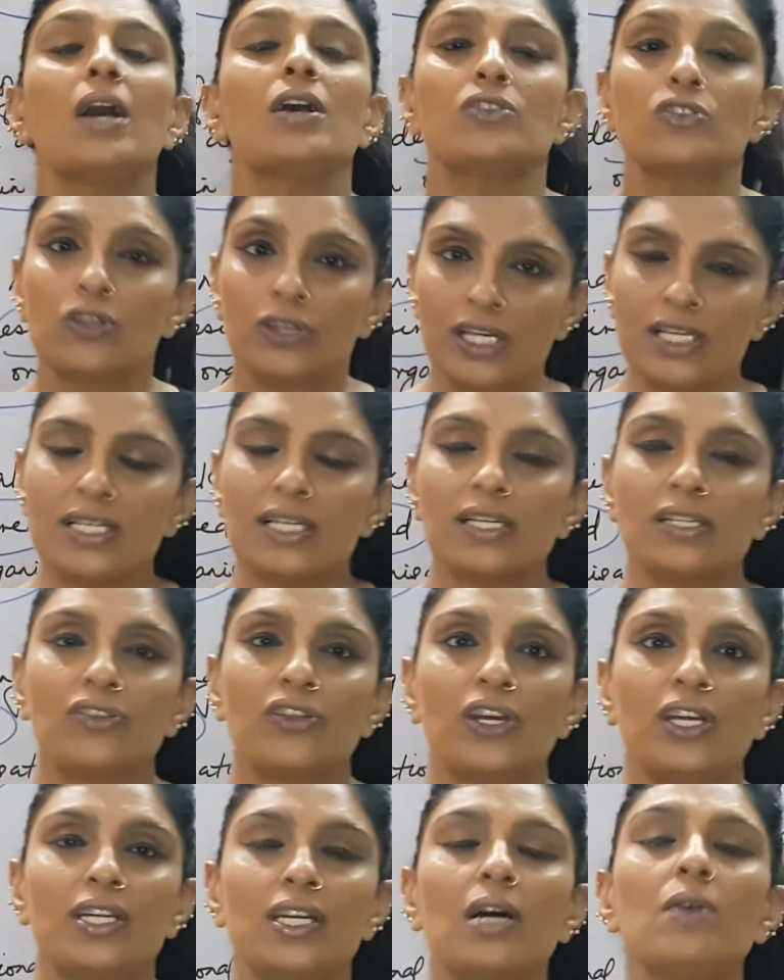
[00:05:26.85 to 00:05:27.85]
So these are the
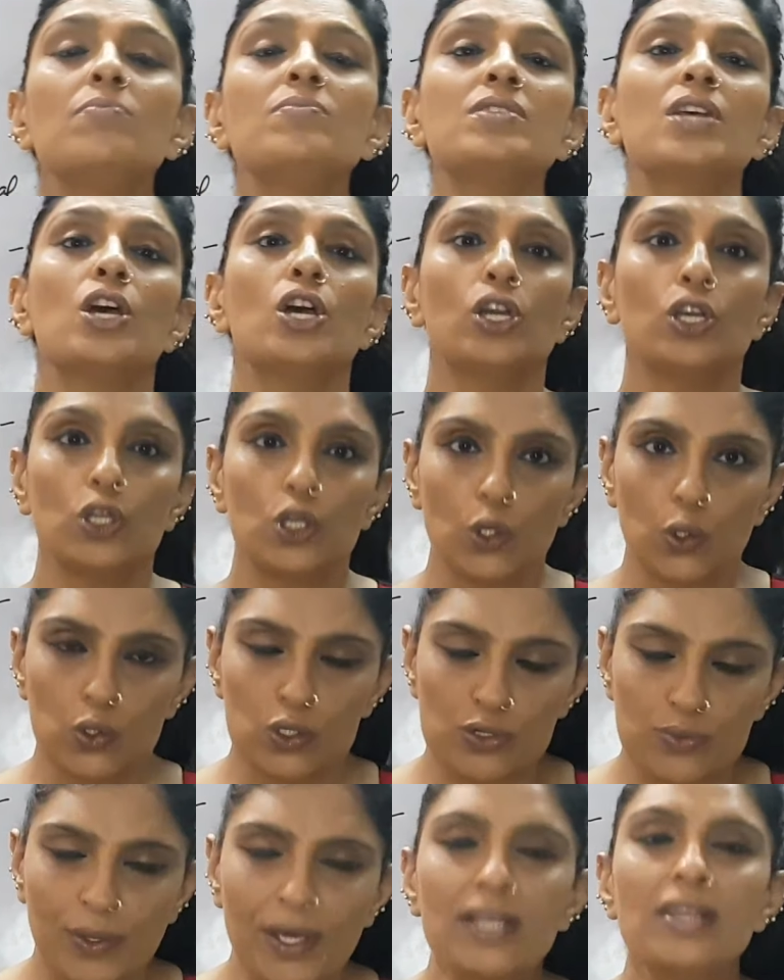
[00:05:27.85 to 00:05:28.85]
three terms
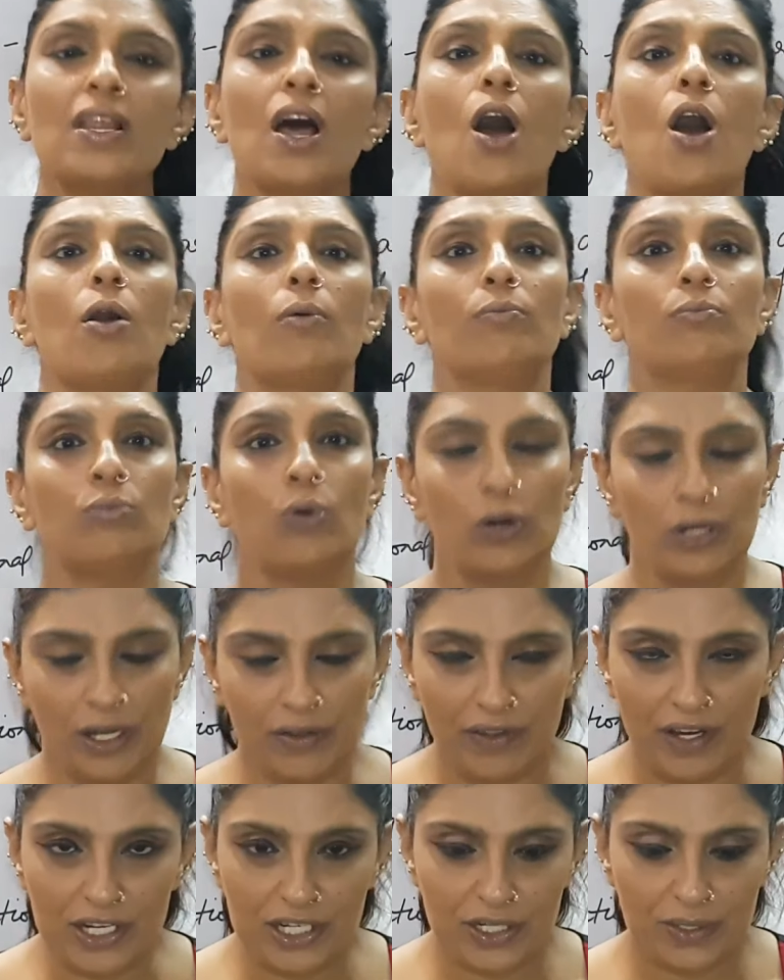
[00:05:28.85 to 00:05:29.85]
used with
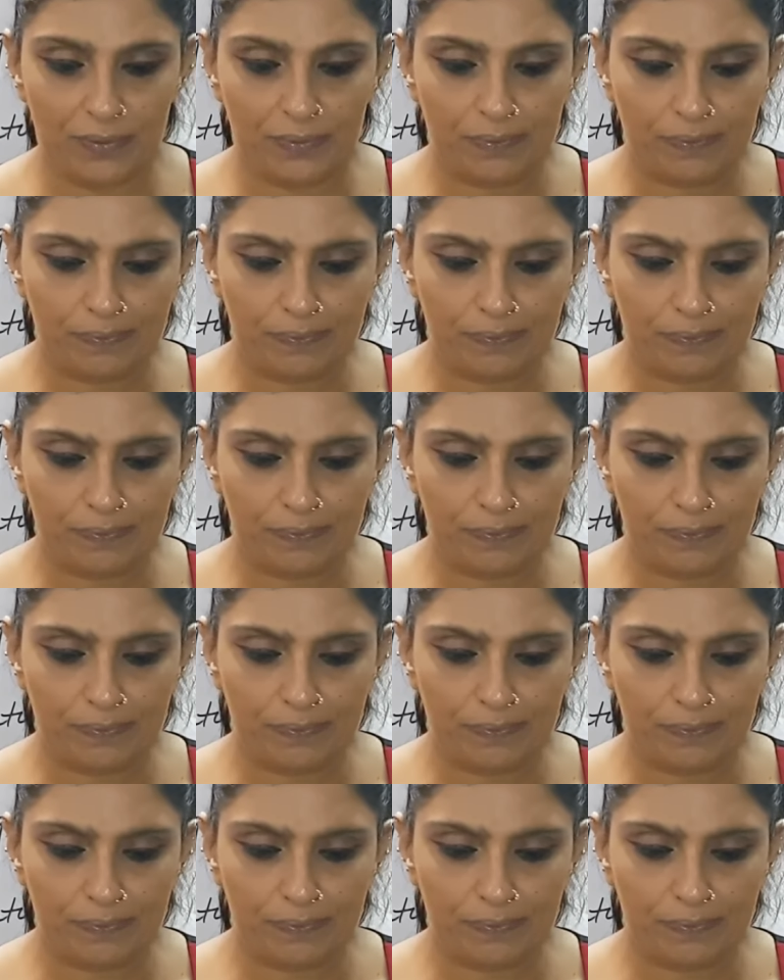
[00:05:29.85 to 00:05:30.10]
motivation.